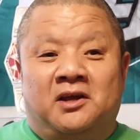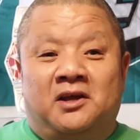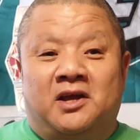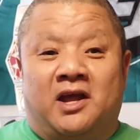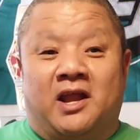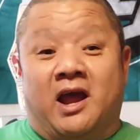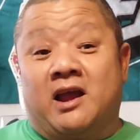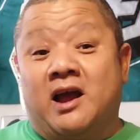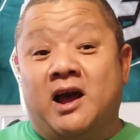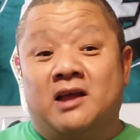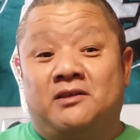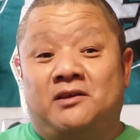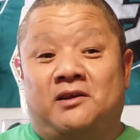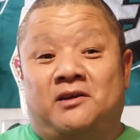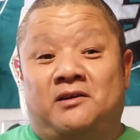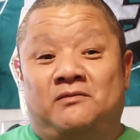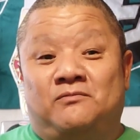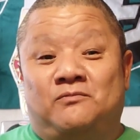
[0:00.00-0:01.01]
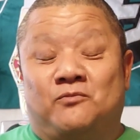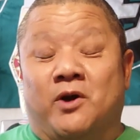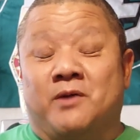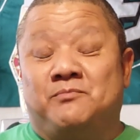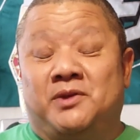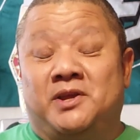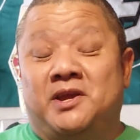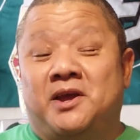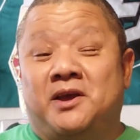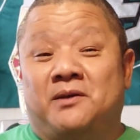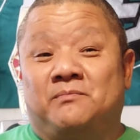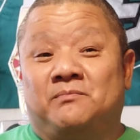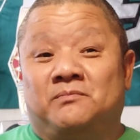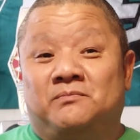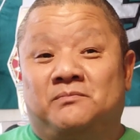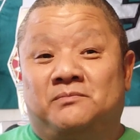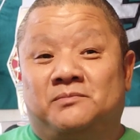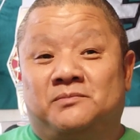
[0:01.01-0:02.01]
And I got there 1 p.m.
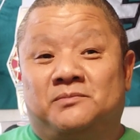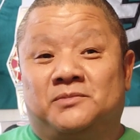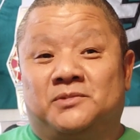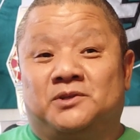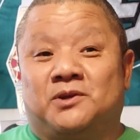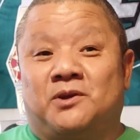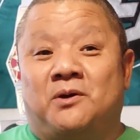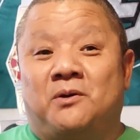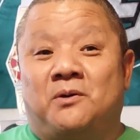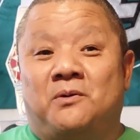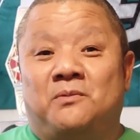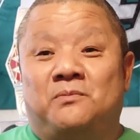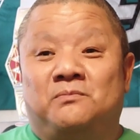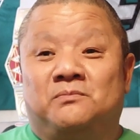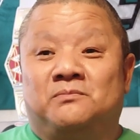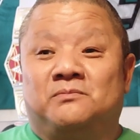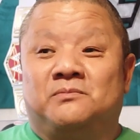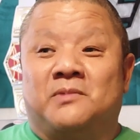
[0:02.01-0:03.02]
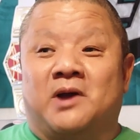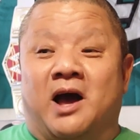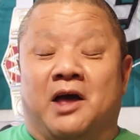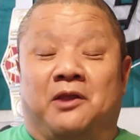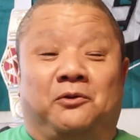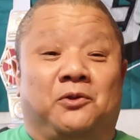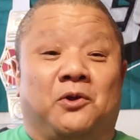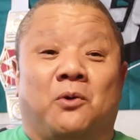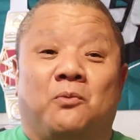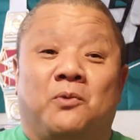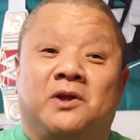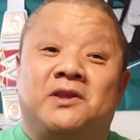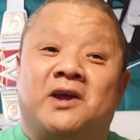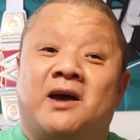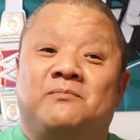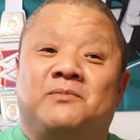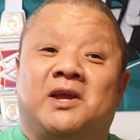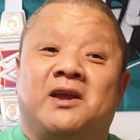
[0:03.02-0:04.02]
So I don't know what
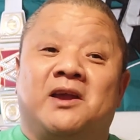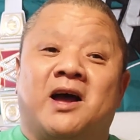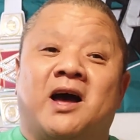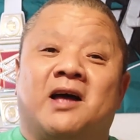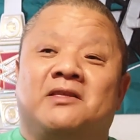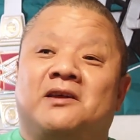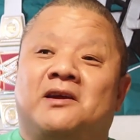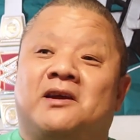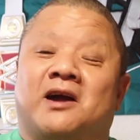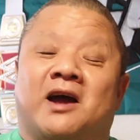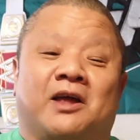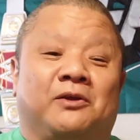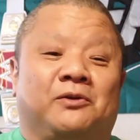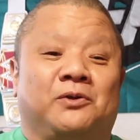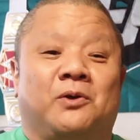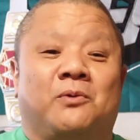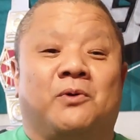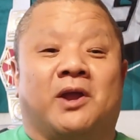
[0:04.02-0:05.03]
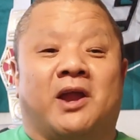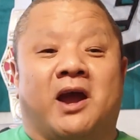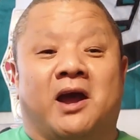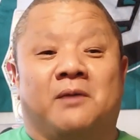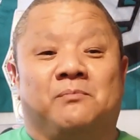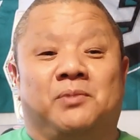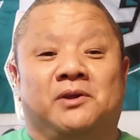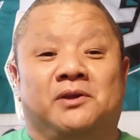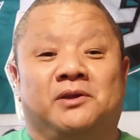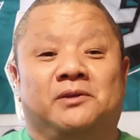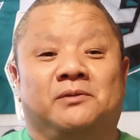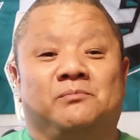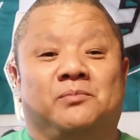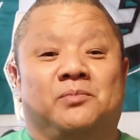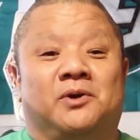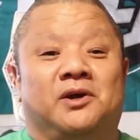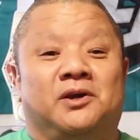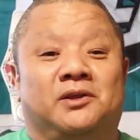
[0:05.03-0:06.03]
time they got there. I don't know what happened.
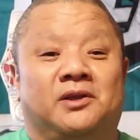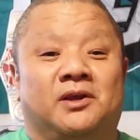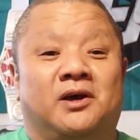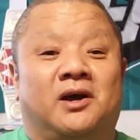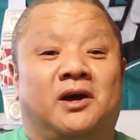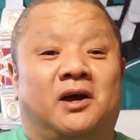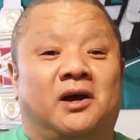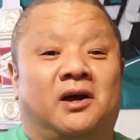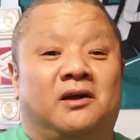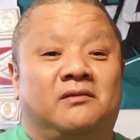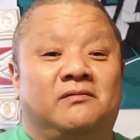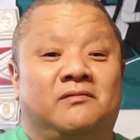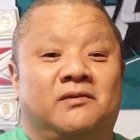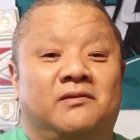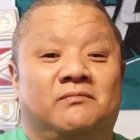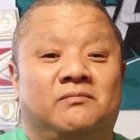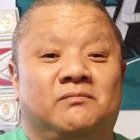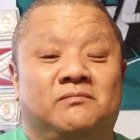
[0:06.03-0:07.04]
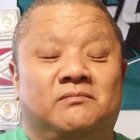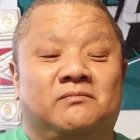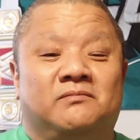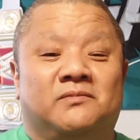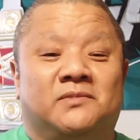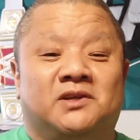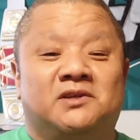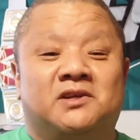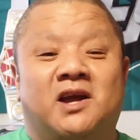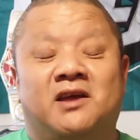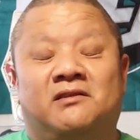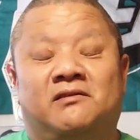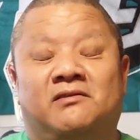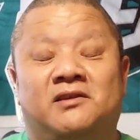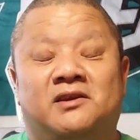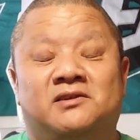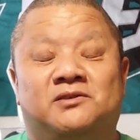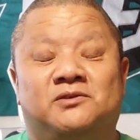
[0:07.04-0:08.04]
But this kind of
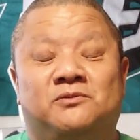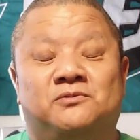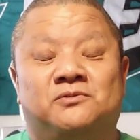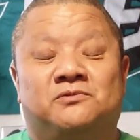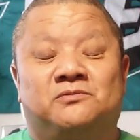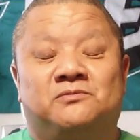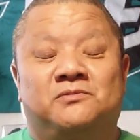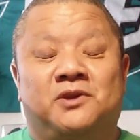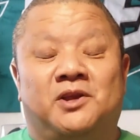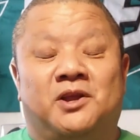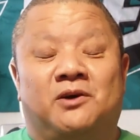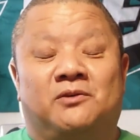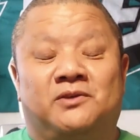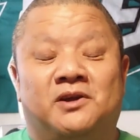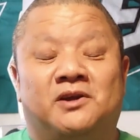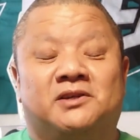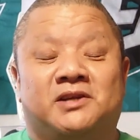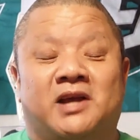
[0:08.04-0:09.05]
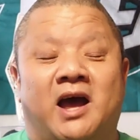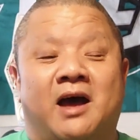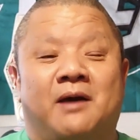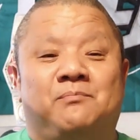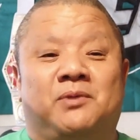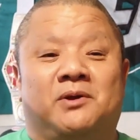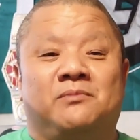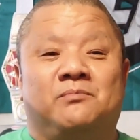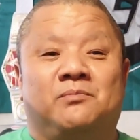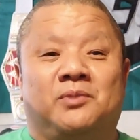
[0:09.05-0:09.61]
things, does happen.